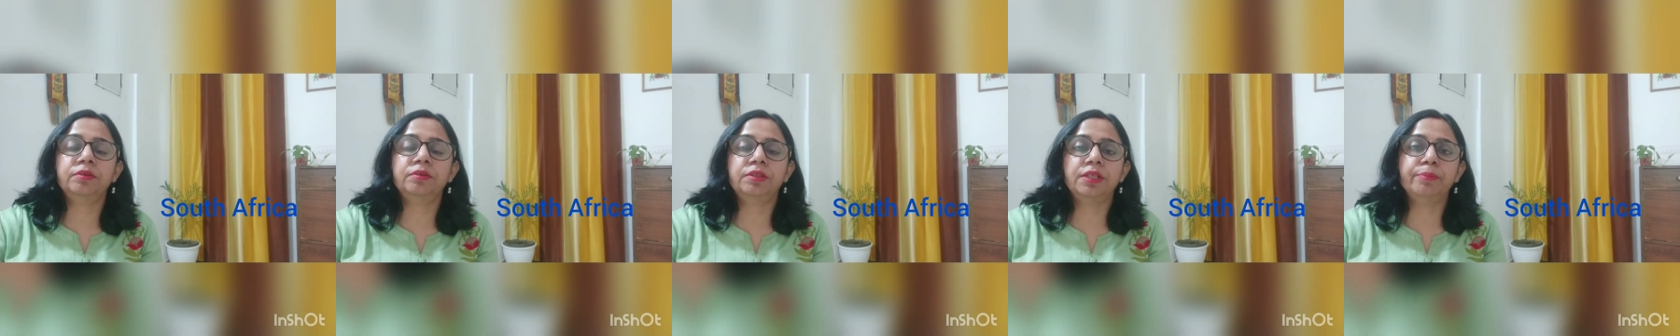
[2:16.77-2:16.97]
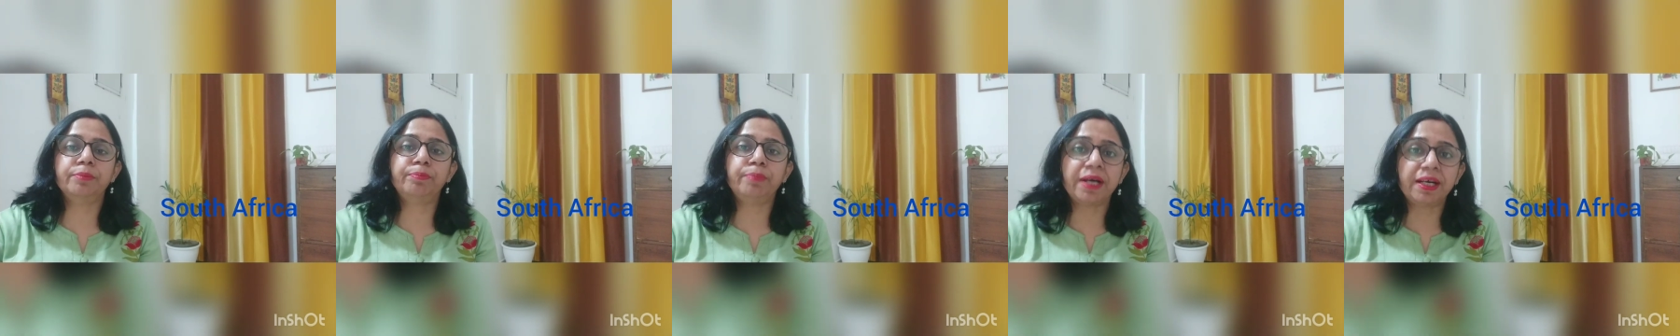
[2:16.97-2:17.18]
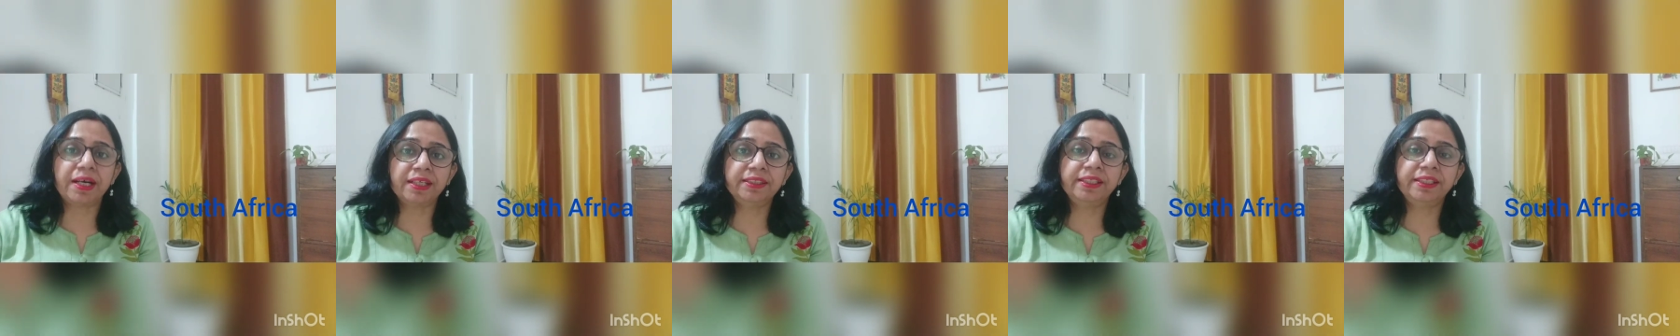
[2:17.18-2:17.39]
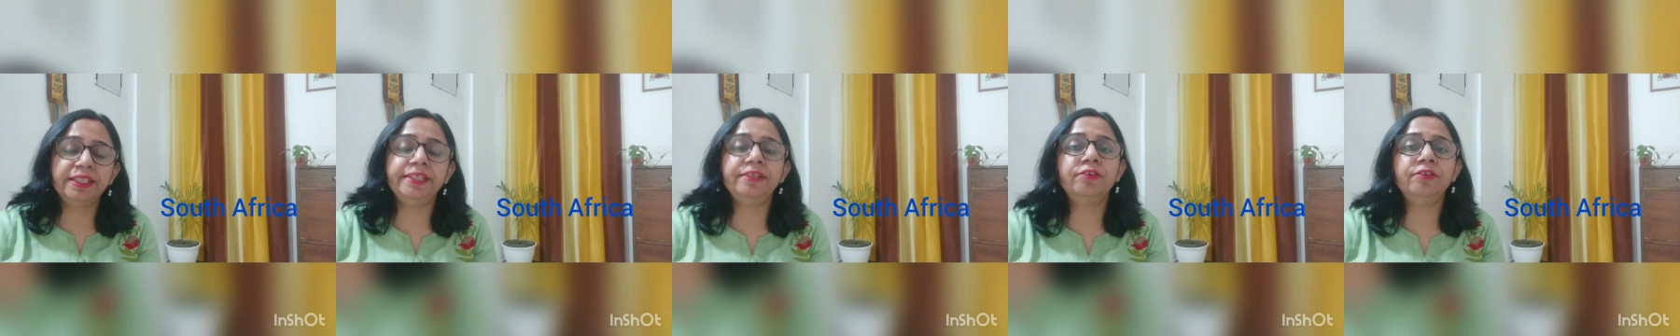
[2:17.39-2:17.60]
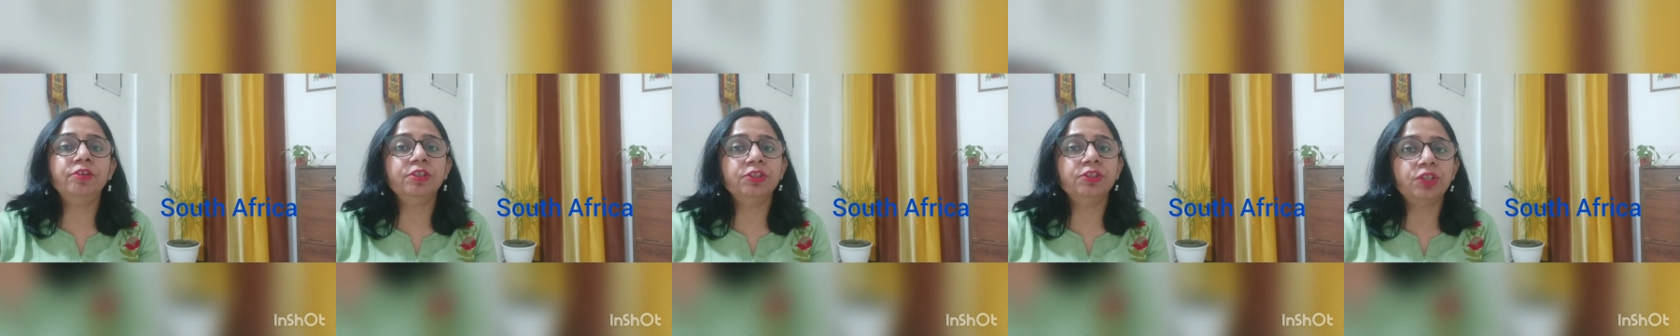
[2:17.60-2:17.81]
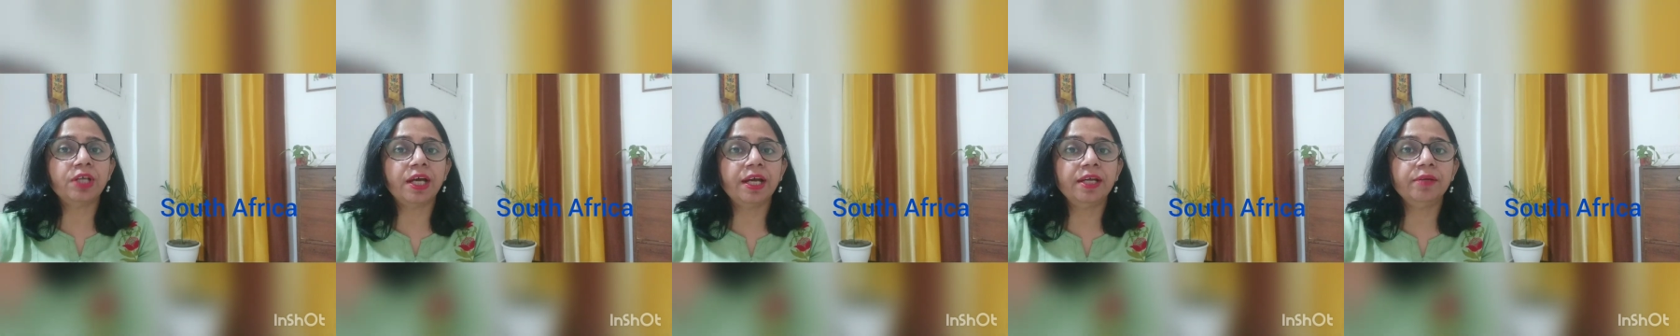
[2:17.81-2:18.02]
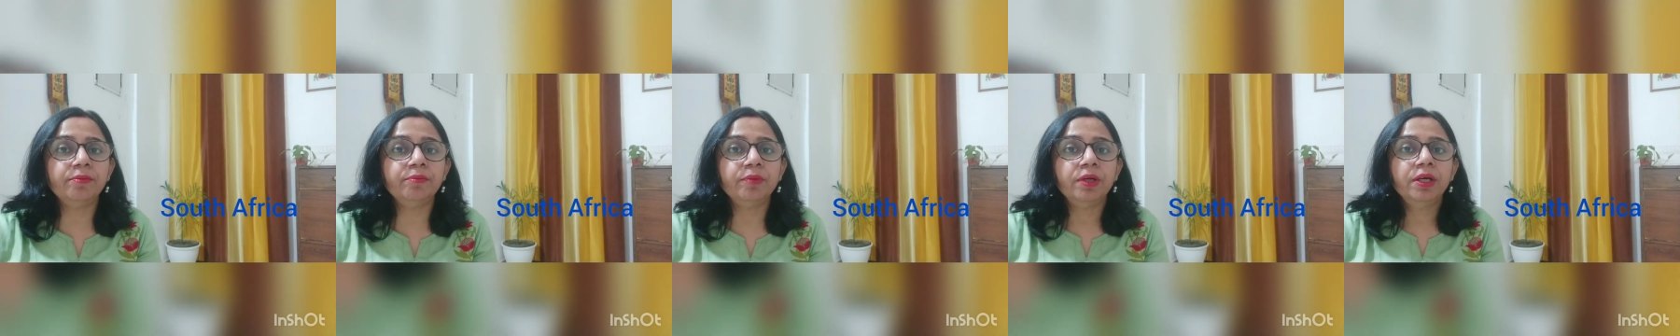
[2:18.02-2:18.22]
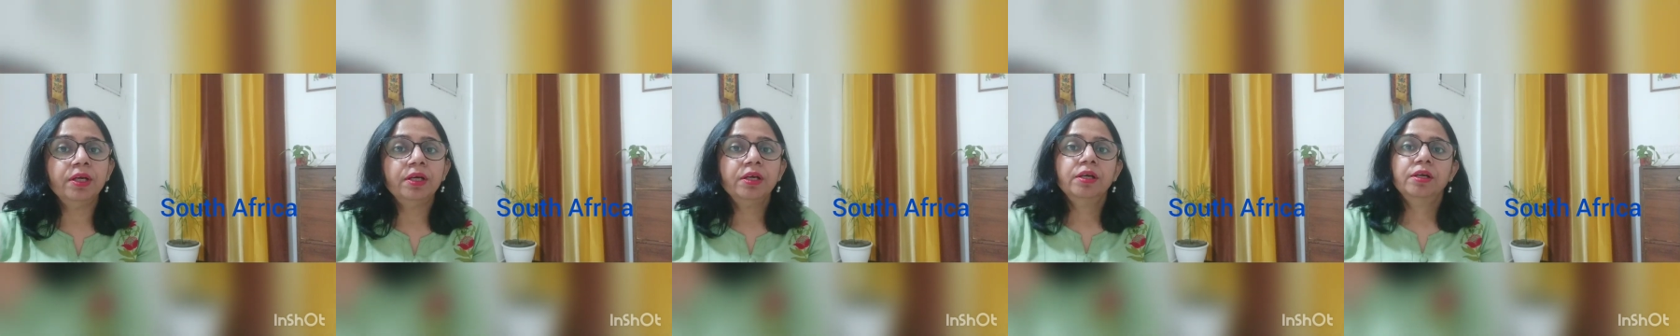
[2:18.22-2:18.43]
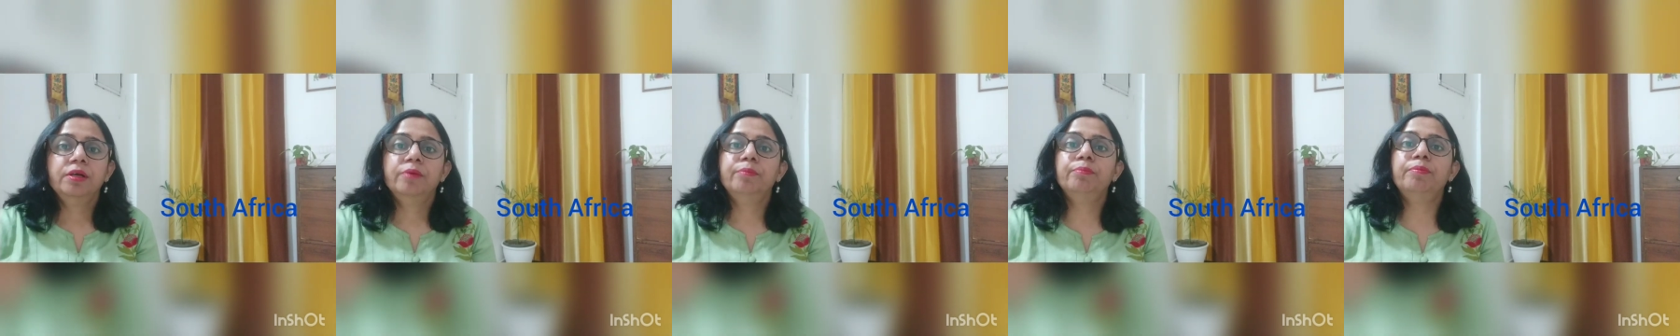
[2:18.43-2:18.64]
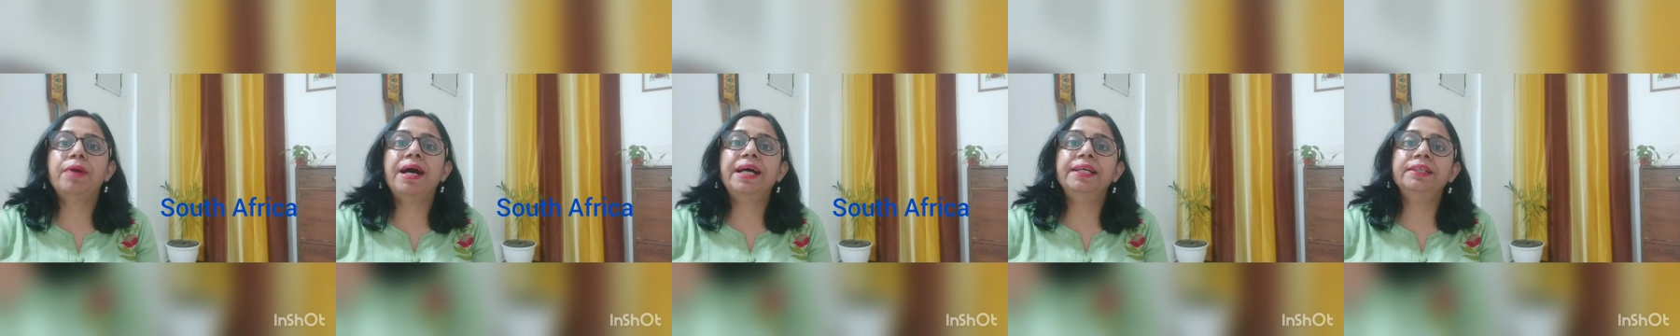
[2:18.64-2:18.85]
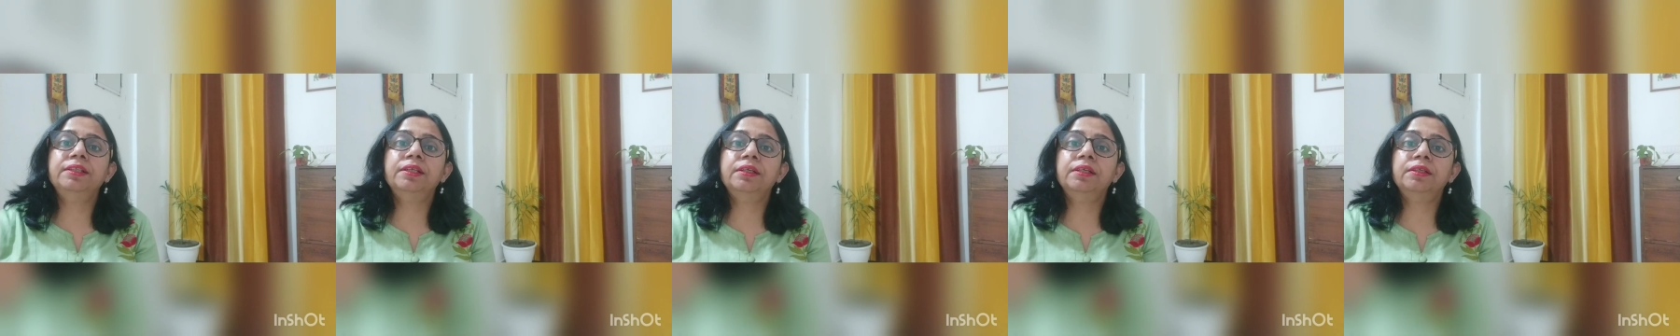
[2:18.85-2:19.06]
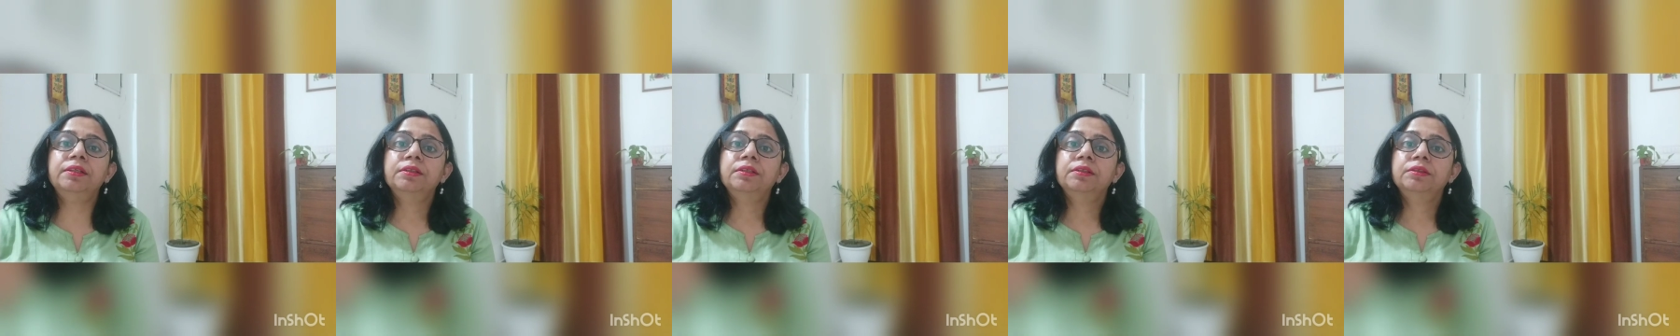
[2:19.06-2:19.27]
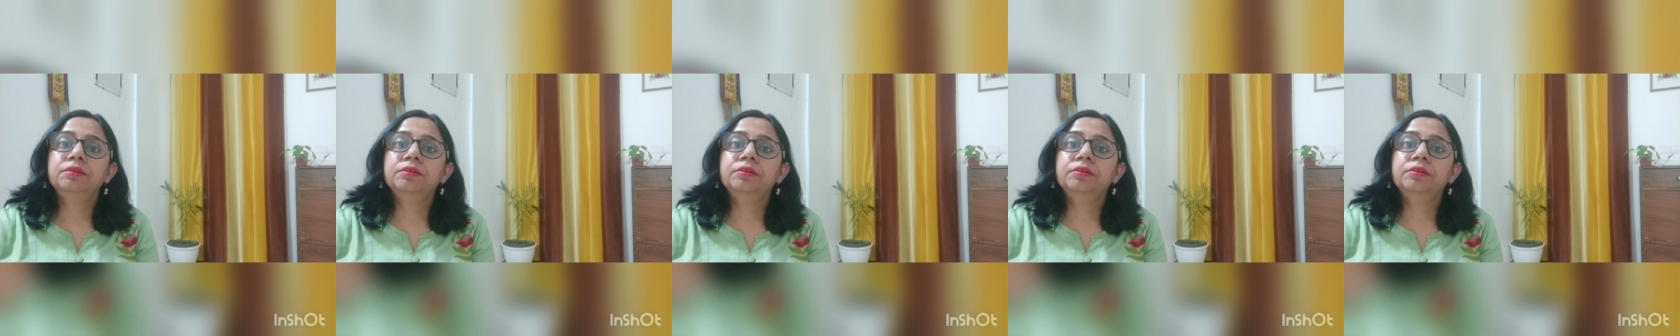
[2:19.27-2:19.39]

apartheid regime by the